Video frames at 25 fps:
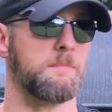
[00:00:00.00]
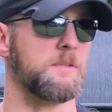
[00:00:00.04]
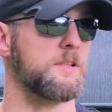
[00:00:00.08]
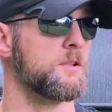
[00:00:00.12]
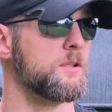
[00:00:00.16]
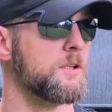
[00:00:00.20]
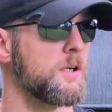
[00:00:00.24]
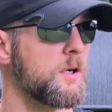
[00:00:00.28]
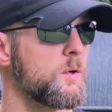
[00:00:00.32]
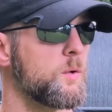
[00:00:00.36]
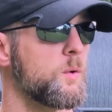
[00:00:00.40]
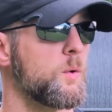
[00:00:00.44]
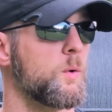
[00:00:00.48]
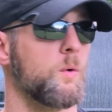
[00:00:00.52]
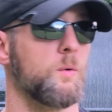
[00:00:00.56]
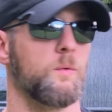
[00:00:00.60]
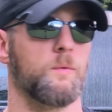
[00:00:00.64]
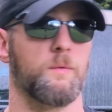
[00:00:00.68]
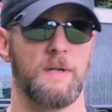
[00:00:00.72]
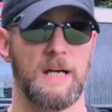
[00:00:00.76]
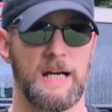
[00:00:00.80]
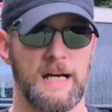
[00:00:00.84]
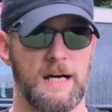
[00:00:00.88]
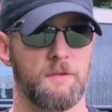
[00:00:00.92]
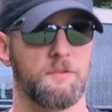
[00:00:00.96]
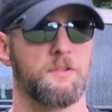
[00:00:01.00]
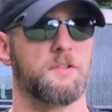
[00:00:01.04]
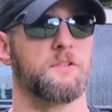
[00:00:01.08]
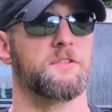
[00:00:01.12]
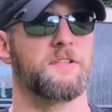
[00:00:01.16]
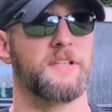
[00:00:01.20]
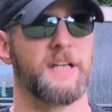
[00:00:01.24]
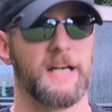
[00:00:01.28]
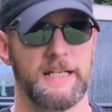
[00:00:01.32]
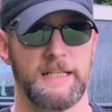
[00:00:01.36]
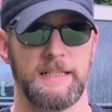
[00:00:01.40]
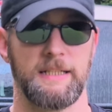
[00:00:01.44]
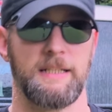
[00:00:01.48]
You know how they're
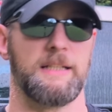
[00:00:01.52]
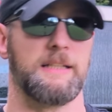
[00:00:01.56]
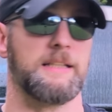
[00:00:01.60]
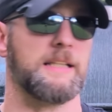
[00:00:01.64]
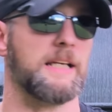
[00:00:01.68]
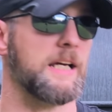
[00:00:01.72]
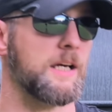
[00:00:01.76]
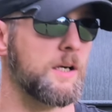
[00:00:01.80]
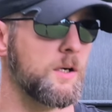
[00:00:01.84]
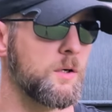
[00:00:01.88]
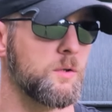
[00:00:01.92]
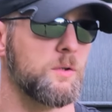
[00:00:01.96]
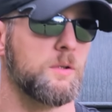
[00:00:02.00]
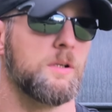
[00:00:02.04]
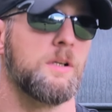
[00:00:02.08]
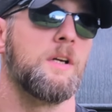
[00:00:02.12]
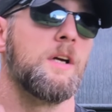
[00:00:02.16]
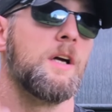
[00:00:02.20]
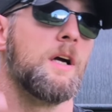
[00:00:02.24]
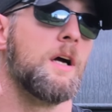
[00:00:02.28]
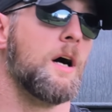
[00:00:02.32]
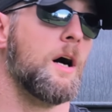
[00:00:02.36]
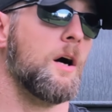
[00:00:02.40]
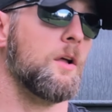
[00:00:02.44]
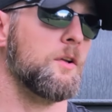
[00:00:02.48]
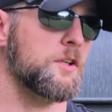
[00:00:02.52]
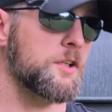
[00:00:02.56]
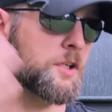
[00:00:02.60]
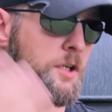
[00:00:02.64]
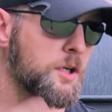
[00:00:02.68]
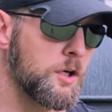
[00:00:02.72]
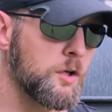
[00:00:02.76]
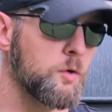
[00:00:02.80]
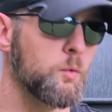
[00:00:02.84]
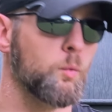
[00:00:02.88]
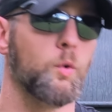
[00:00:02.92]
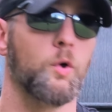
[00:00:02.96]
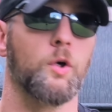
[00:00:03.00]
tightening down on the
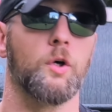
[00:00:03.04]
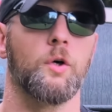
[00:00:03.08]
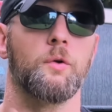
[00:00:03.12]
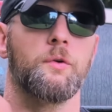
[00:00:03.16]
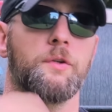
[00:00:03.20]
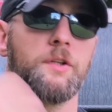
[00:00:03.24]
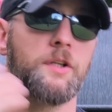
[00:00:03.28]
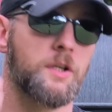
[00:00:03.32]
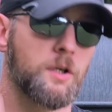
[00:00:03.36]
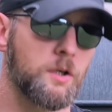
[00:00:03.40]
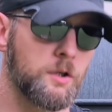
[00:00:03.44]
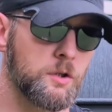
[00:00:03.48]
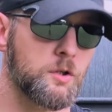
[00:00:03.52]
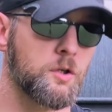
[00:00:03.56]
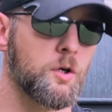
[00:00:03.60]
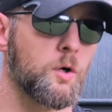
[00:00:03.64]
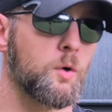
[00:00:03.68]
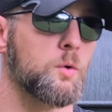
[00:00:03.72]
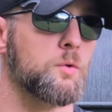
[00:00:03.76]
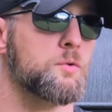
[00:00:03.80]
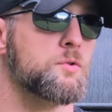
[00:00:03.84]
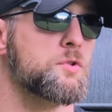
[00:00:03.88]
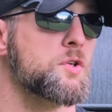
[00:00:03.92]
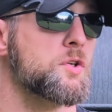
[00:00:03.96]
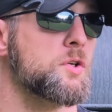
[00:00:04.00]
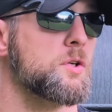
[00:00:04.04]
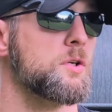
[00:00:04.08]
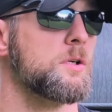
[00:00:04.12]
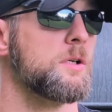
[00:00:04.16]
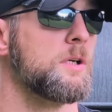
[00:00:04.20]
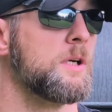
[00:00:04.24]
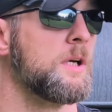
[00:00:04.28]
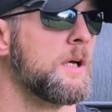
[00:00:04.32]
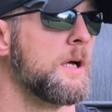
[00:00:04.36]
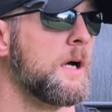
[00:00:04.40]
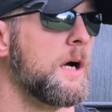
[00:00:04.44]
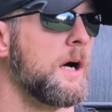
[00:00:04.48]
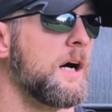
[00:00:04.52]
gun world, the gun culture,
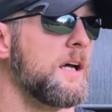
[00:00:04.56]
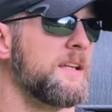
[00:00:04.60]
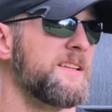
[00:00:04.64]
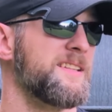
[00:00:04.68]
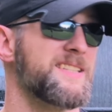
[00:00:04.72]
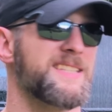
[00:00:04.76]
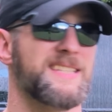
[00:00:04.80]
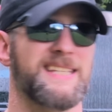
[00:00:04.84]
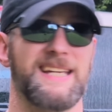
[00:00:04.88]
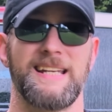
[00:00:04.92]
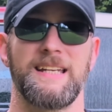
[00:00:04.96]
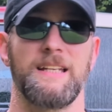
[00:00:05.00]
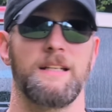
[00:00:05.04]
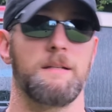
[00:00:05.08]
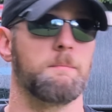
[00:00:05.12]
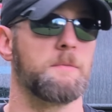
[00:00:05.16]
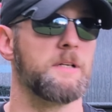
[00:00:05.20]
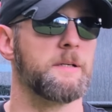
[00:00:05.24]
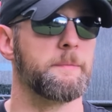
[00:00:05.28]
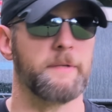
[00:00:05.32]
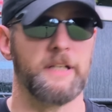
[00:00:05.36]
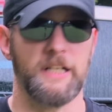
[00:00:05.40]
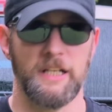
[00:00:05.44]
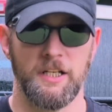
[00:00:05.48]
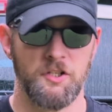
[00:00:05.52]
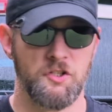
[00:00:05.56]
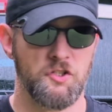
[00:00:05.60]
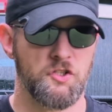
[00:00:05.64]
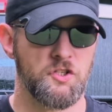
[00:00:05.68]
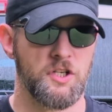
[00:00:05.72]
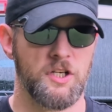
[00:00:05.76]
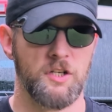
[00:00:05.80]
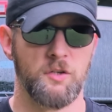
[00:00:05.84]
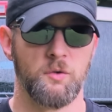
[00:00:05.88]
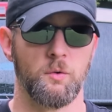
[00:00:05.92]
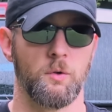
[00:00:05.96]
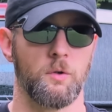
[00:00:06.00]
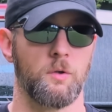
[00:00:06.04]
the Second Amendment in
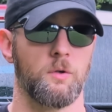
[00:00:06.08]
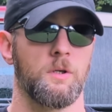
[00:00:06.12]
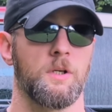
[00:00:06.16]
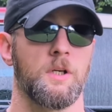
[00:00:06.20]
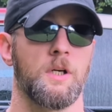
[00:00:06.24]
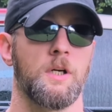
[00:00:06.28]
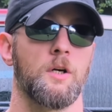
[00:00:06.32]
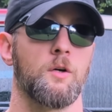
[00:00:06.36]
general.